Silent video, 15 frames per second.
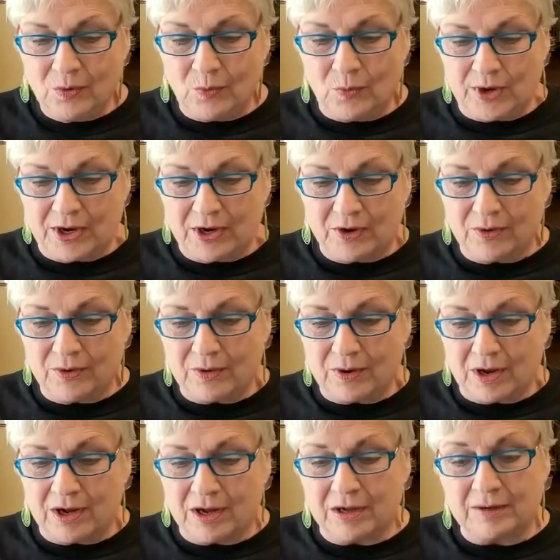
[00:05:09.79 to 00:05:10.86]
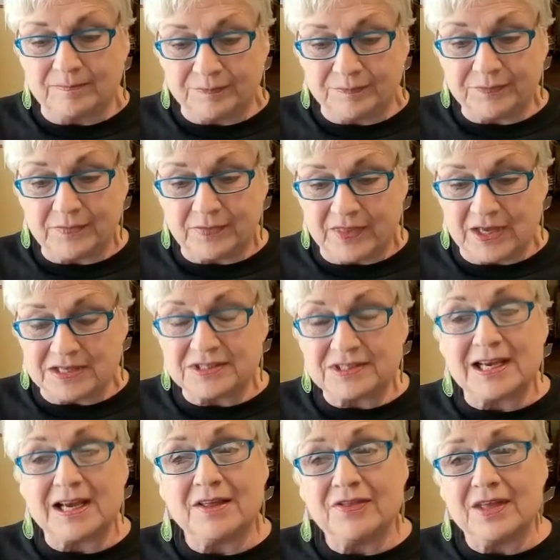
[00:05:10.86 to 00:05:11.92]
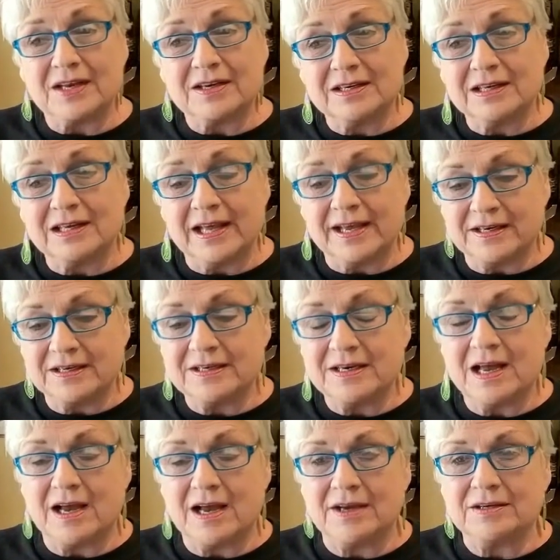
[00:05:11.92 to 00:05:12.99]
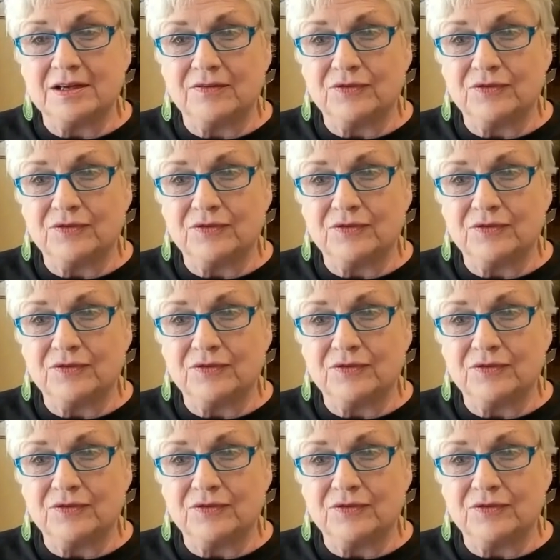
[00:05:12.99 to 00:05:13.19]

where um, they say that late at night,